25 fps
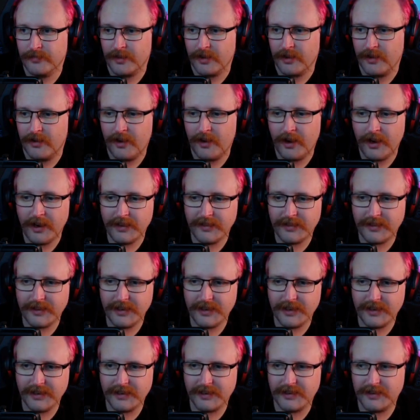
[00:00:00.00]
I
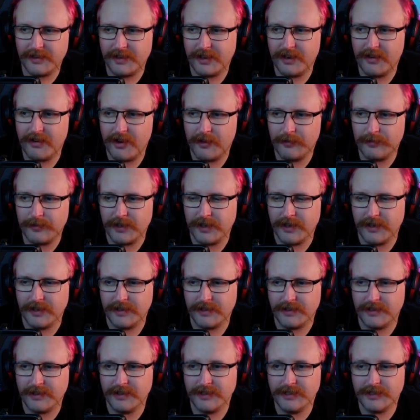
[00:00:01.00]
think their update
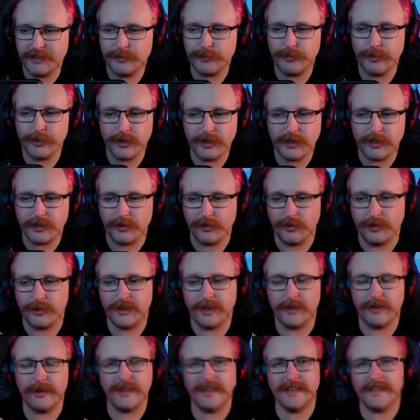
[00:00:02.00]
is pretty cool.
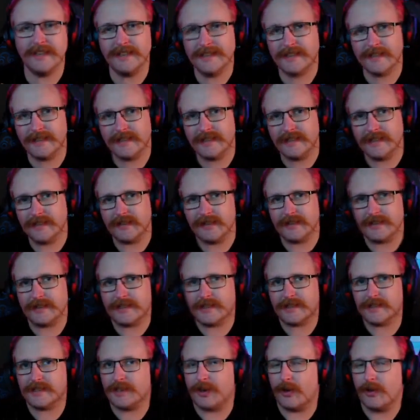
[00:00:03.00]
Now, it isn't
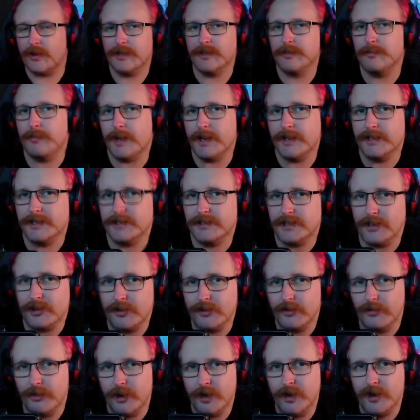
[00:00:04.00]
solely based
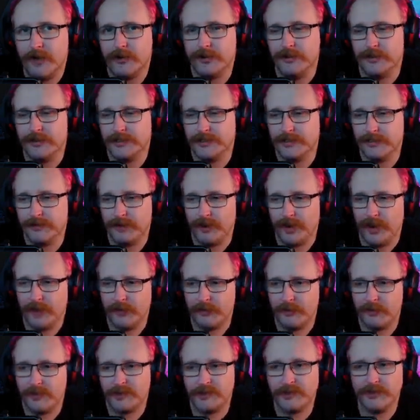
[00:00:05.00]
around
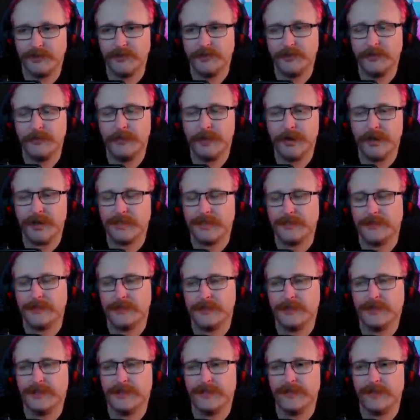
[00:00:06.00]
survival. There's not even much of a
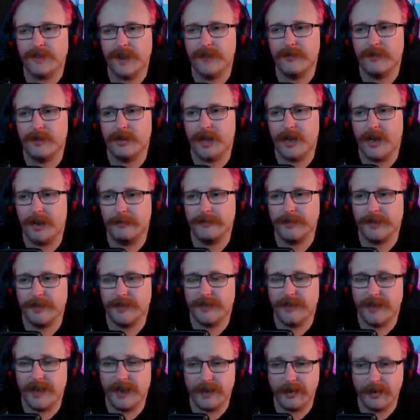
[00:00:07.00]
survival
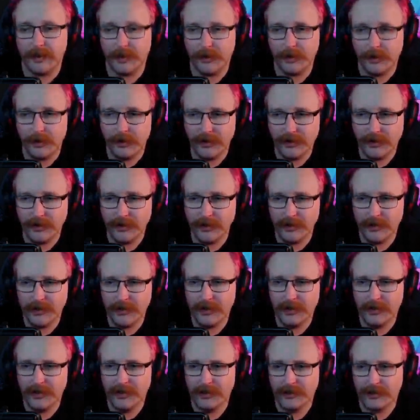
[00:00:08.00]
update at all.
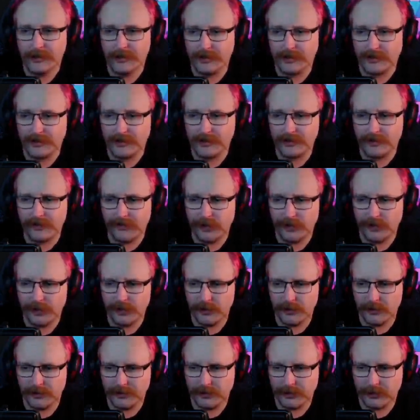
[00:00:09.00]
Just a few
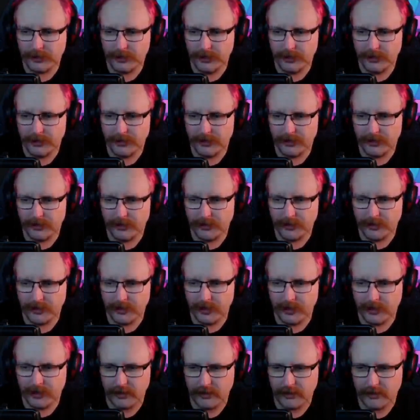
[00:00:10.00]
little tweaks here and
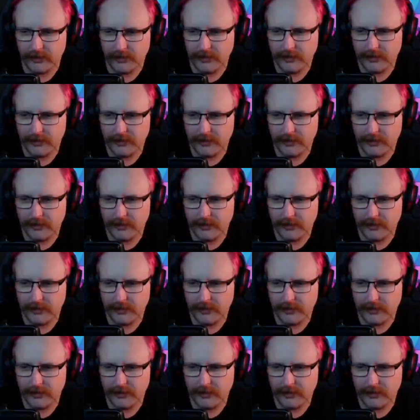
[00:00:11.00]
there.